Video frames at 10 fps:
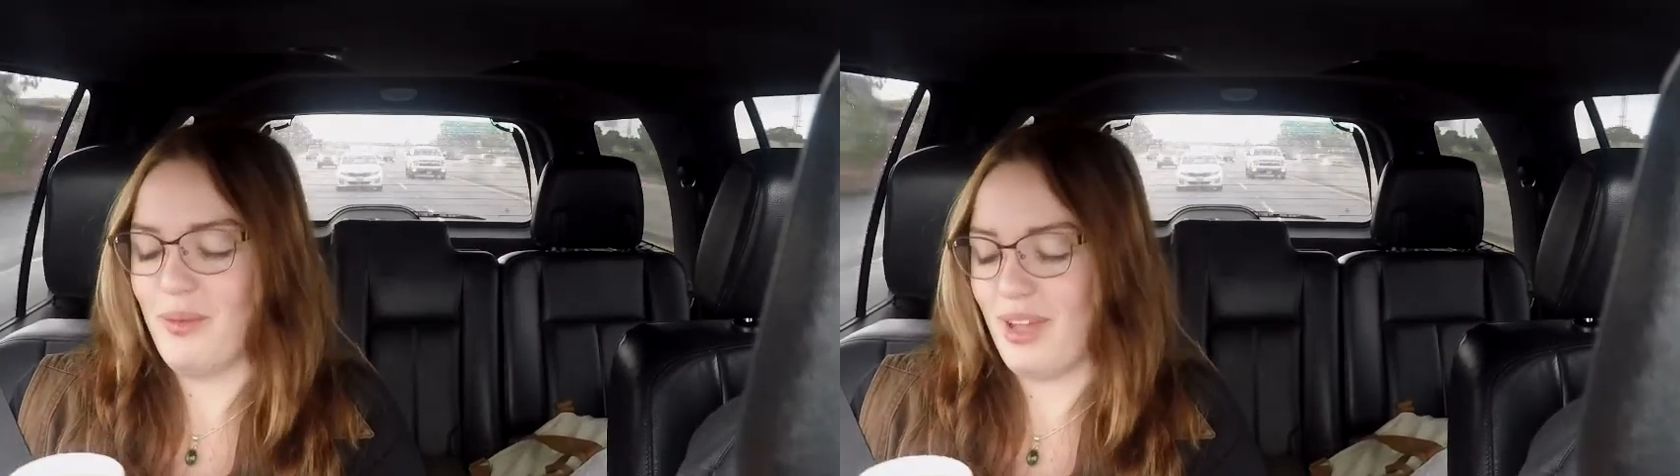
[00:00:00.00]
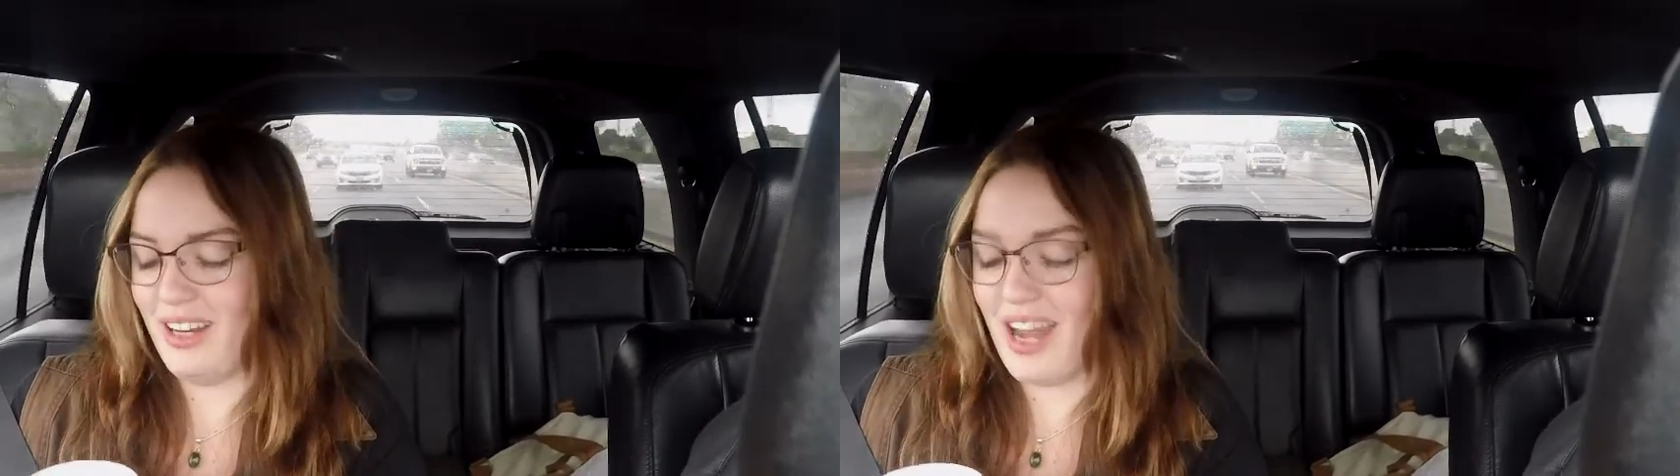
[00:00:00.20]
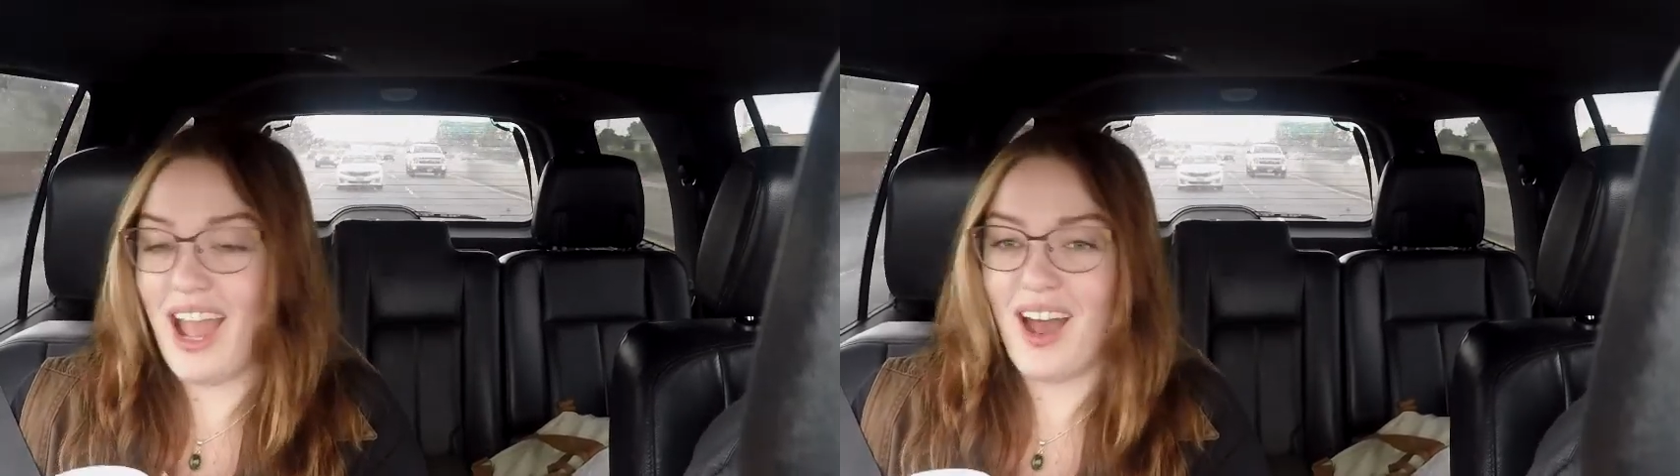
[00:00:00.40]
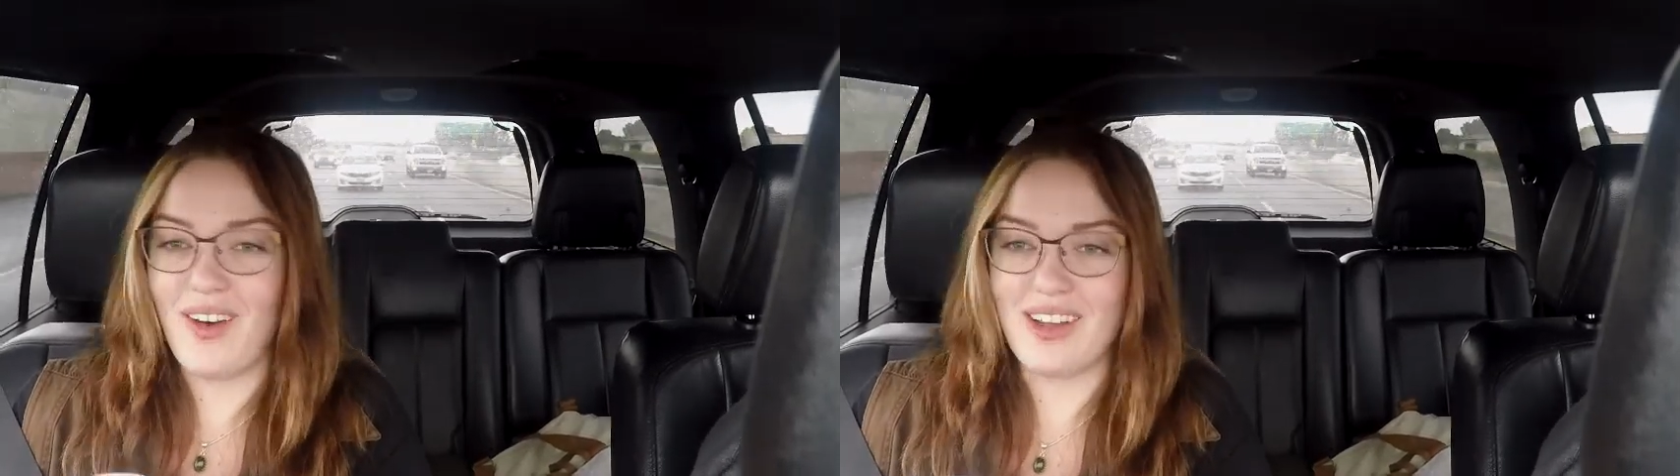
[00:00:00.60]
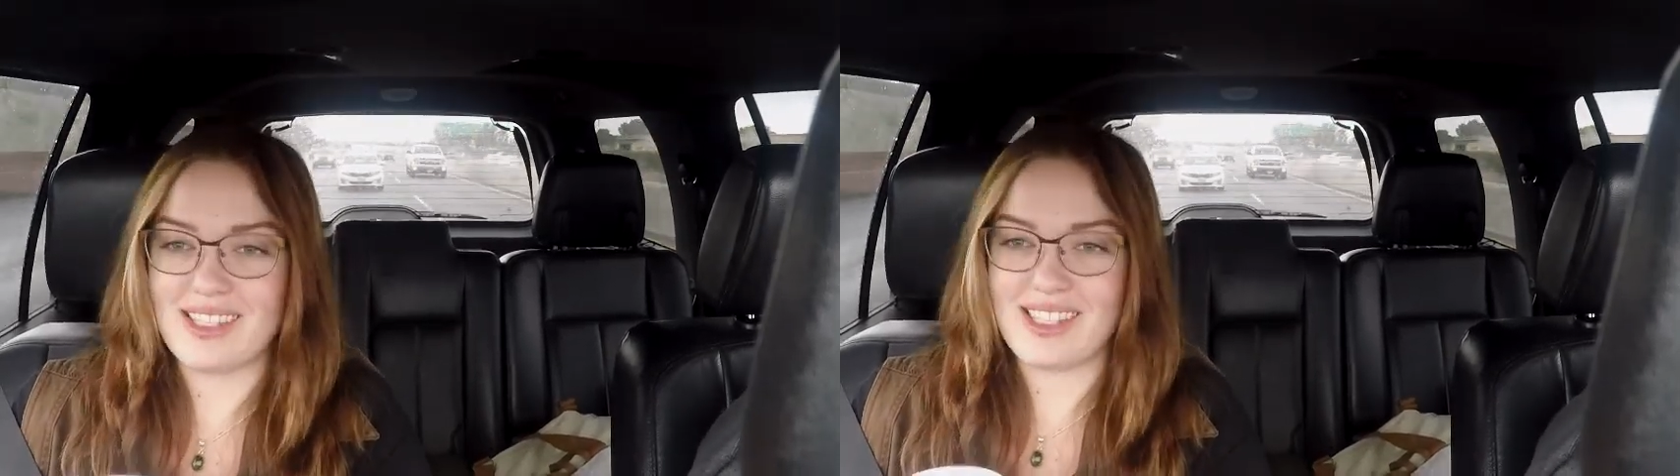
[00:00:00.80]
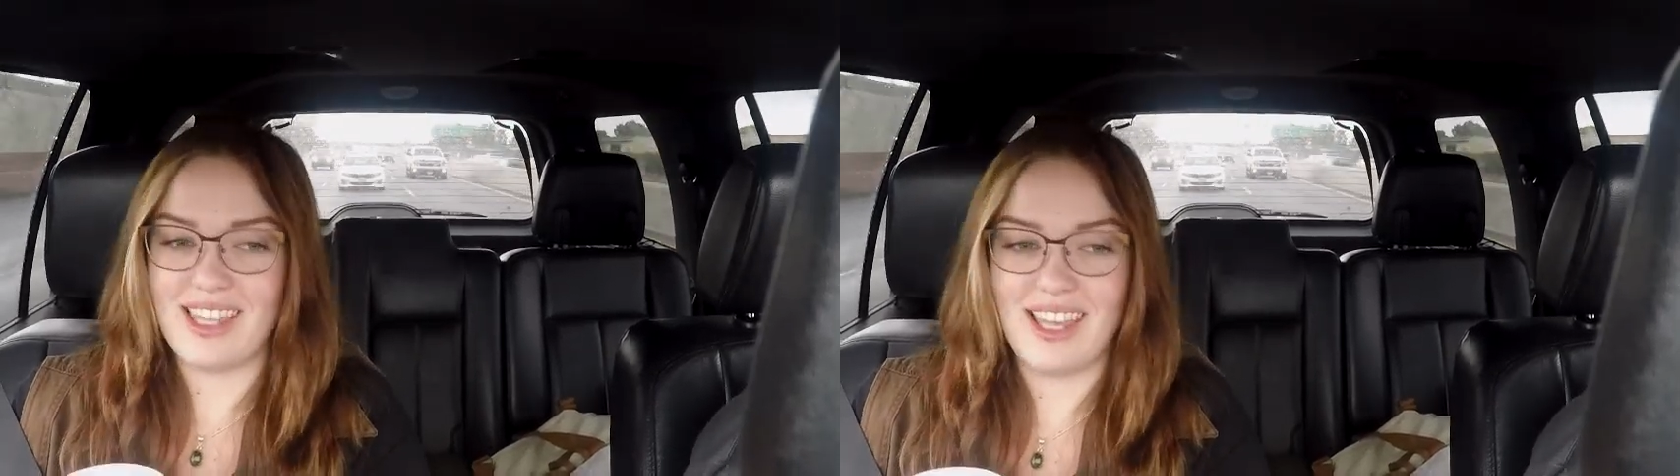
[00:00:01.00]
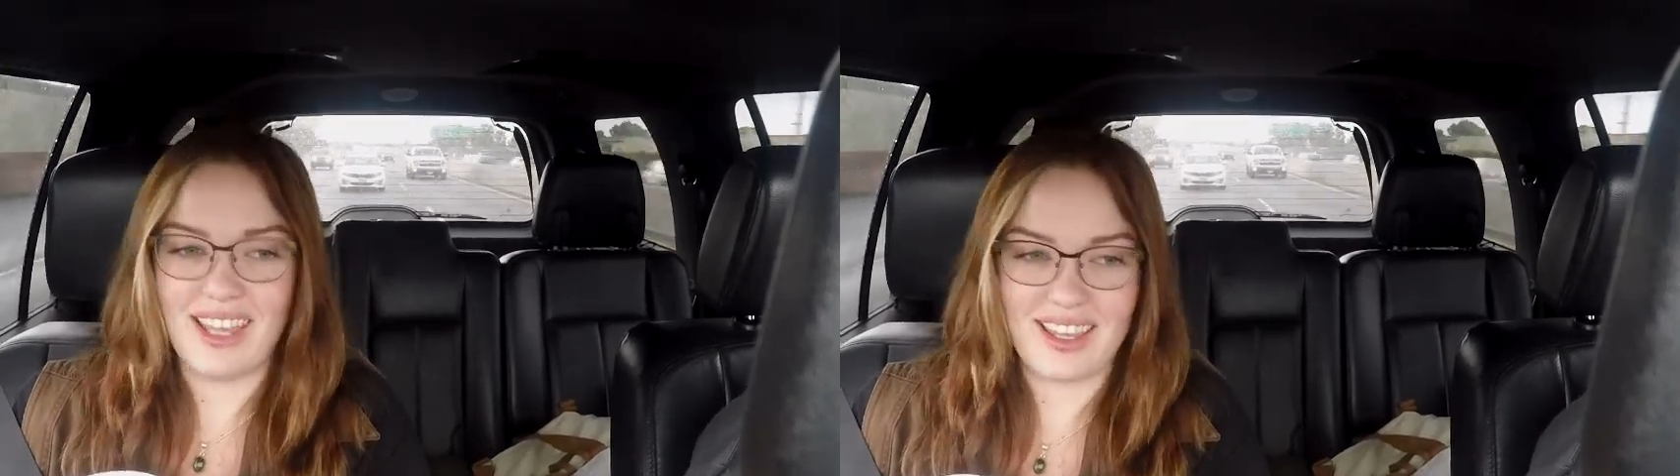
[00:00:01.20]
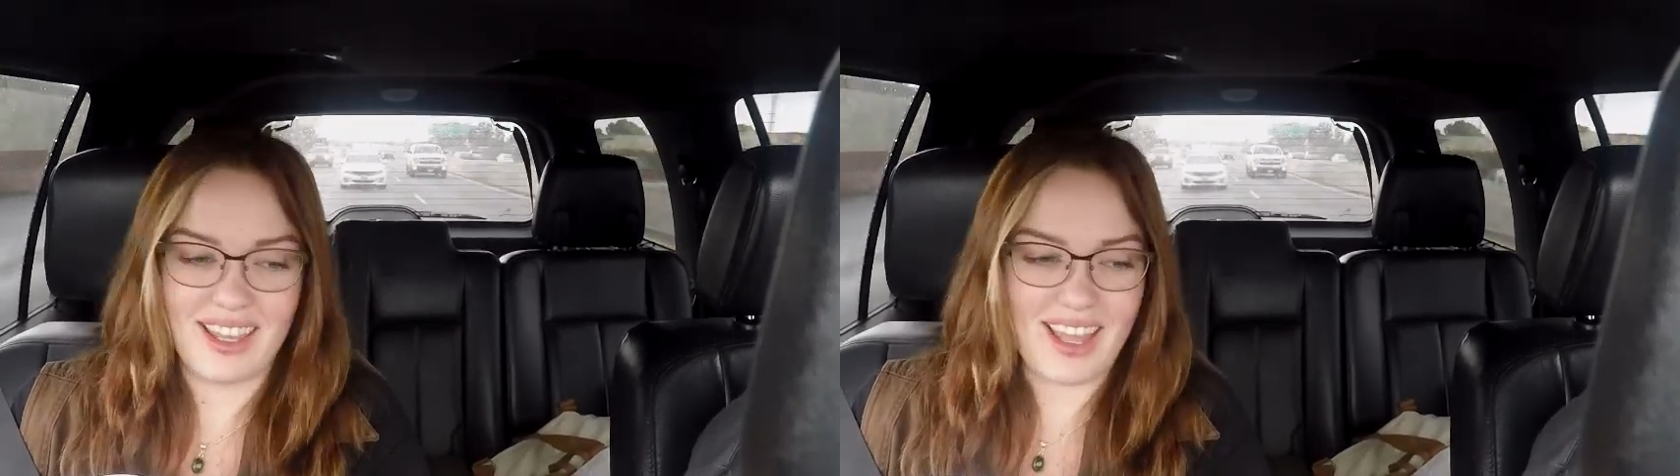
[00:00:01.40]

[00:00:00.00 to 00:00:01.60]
And now it's like